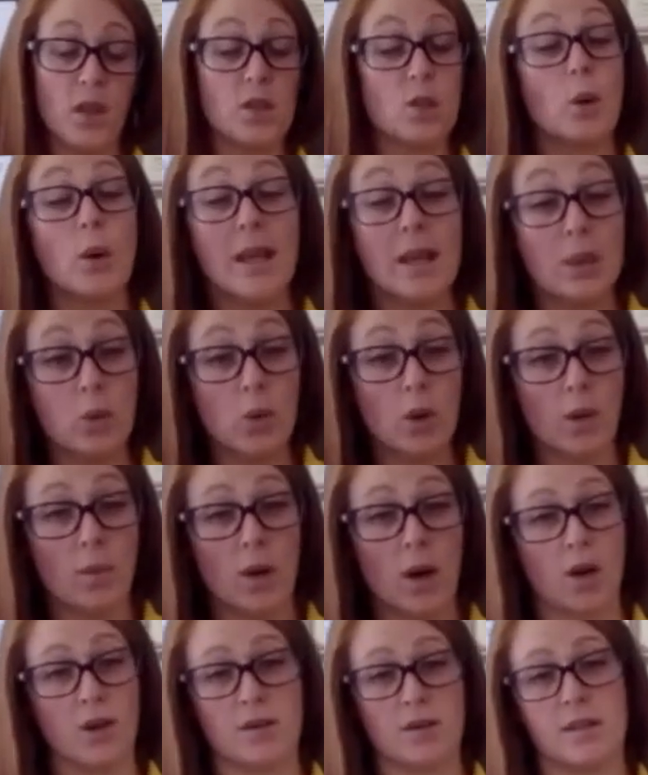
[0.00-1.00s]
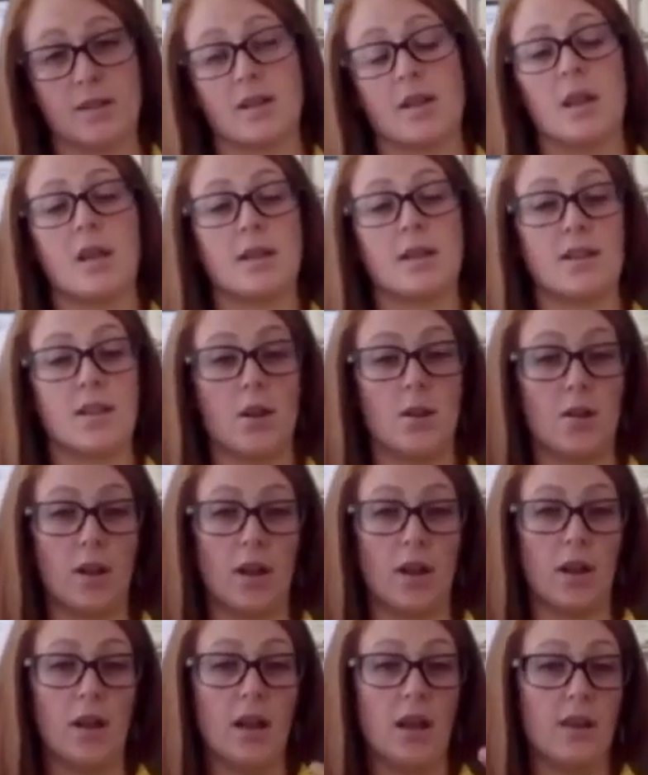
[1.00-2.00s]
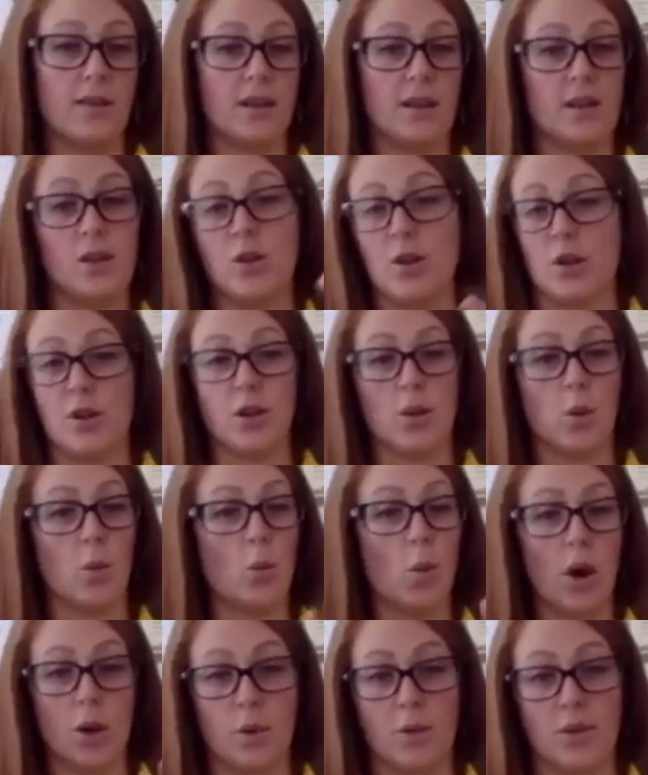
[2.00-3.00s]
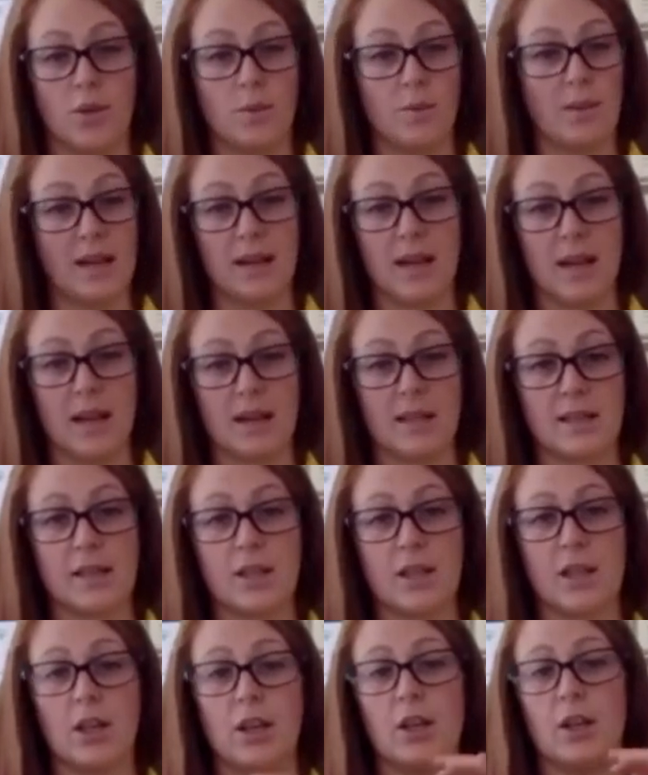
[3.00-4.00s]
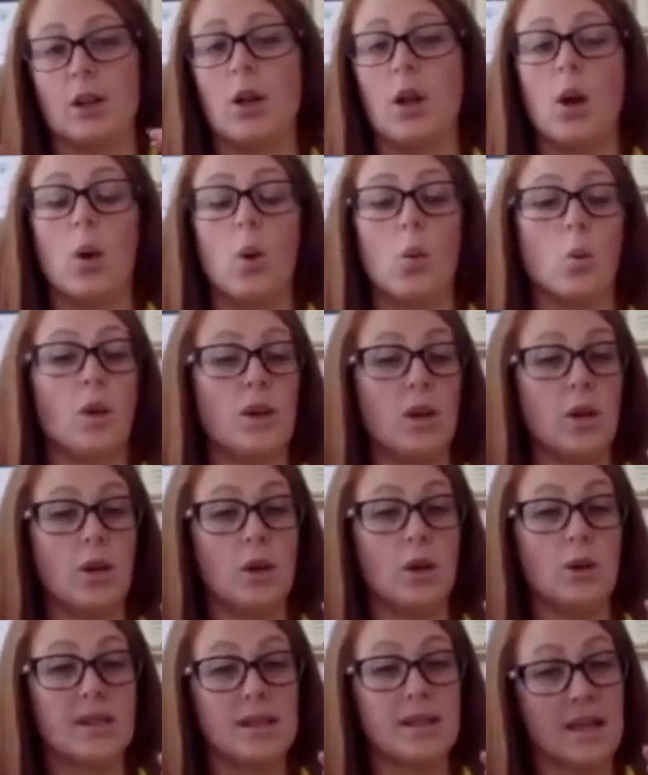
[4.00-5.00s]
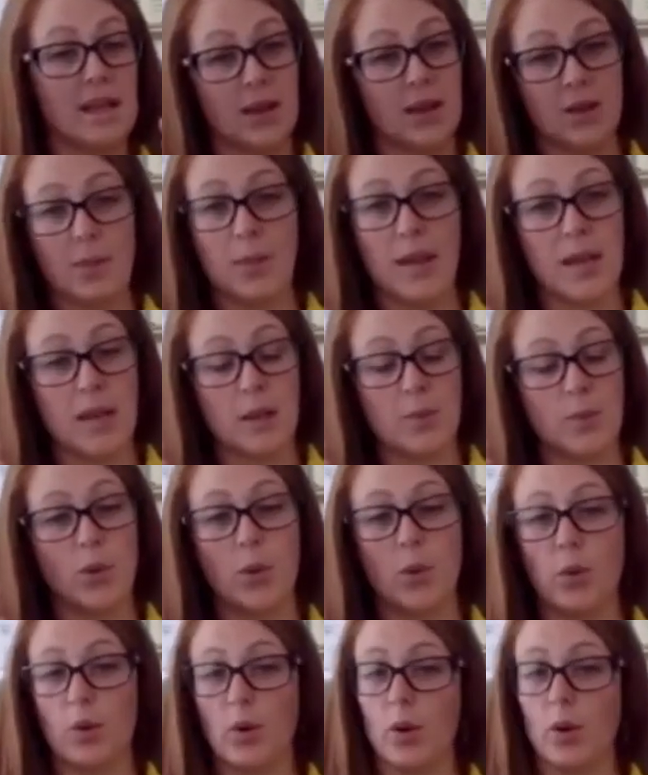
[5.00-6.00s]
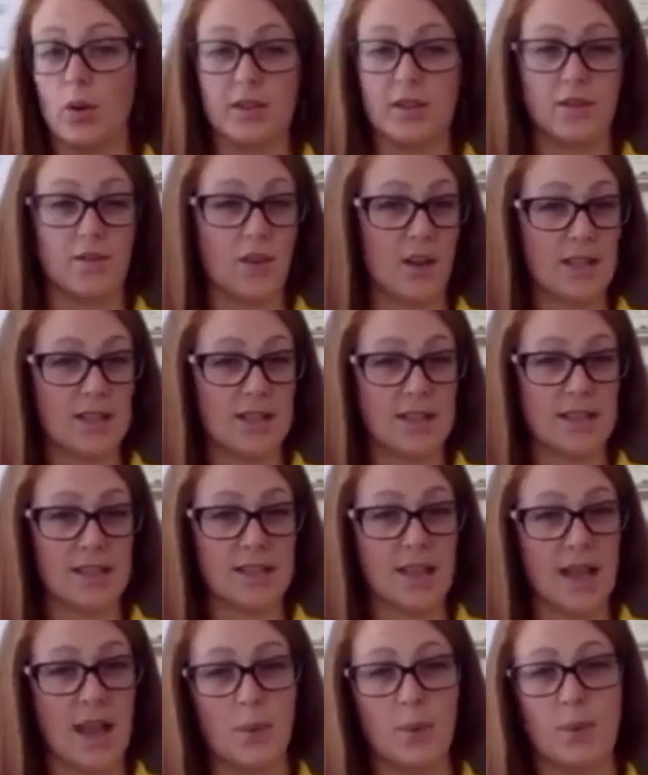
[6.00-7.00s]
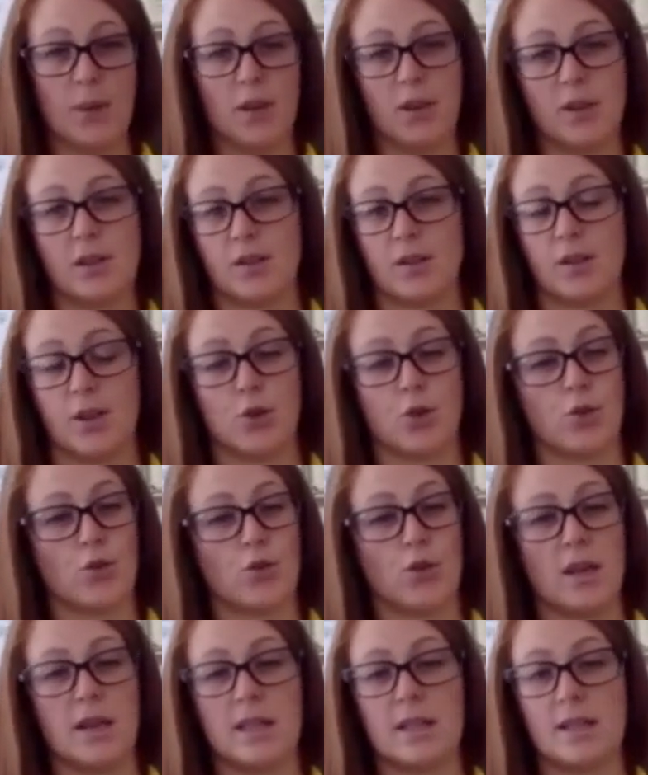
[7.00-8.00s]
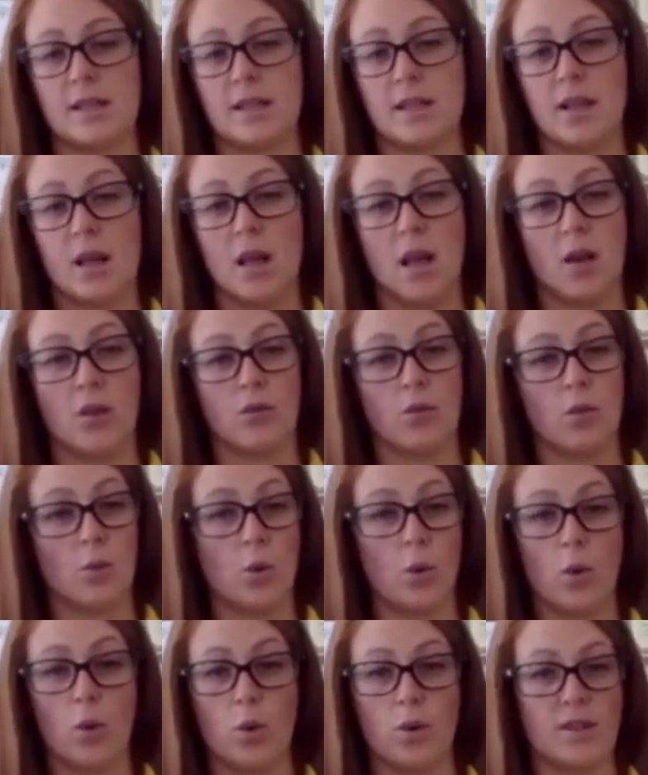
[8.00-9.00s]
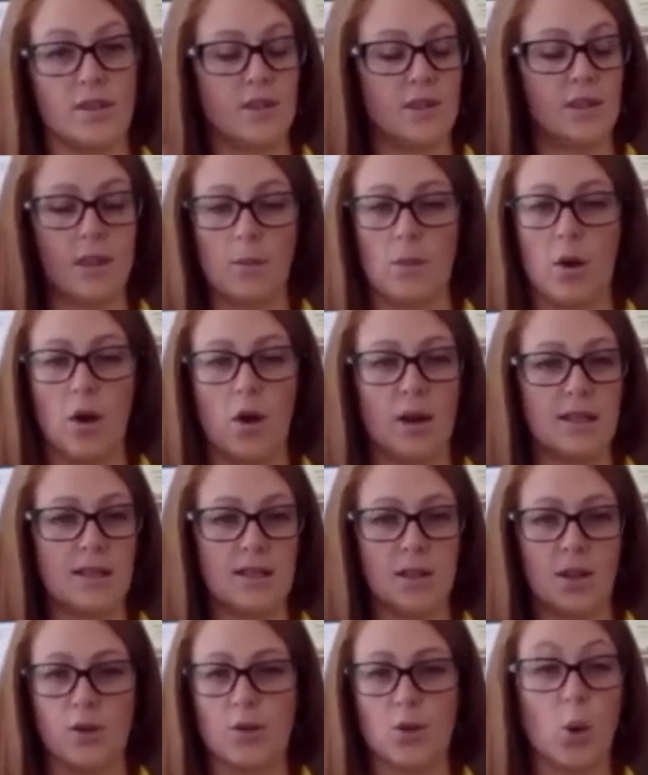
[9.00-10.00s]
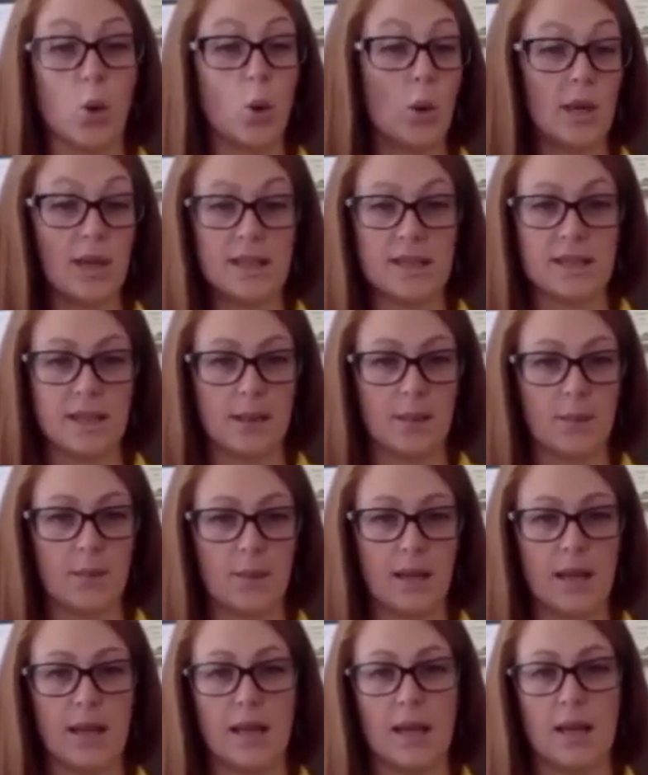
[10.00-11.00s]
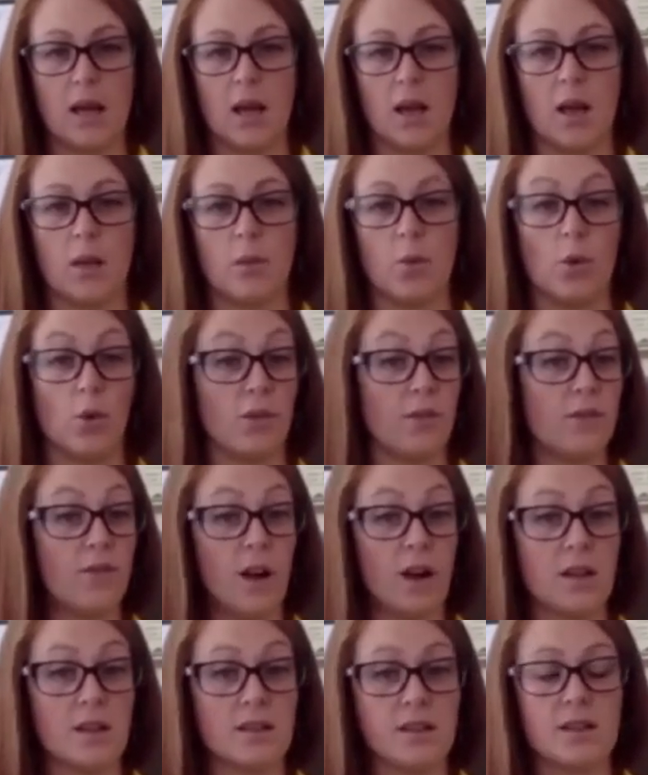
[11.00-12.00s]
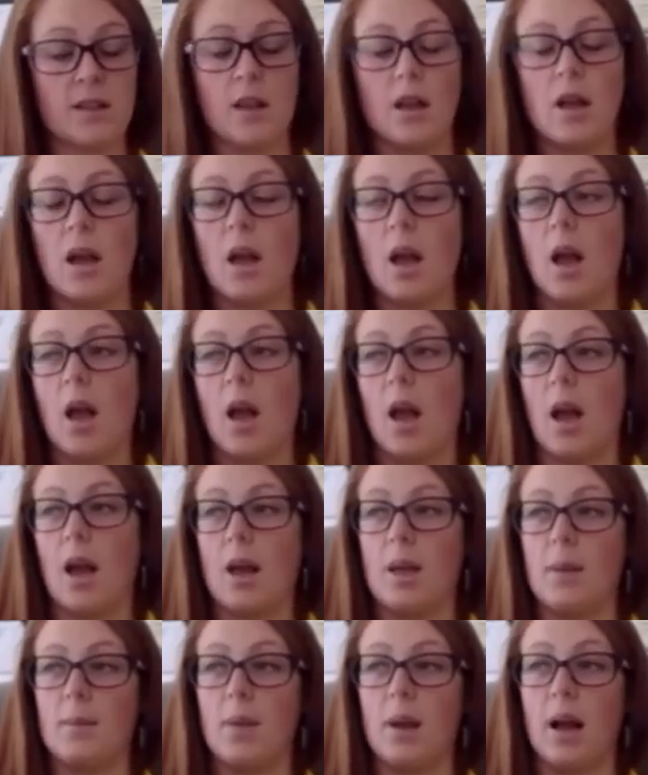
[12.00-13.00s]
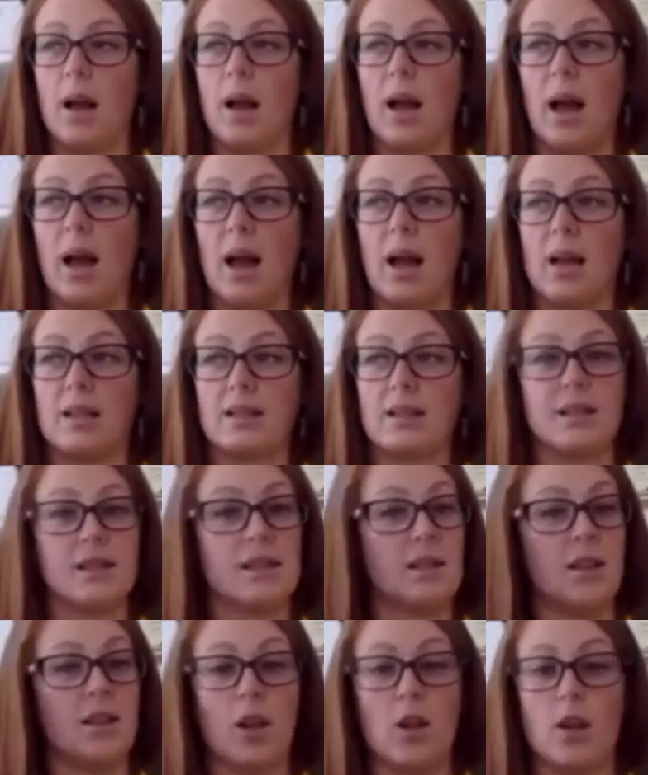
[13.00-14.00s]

your heel commands, so that that you know you can work with them being next to you. When you see other people, lots of nice things happen, so treats, rewards of some kind, so toys it can be, um, or fuss, um, and you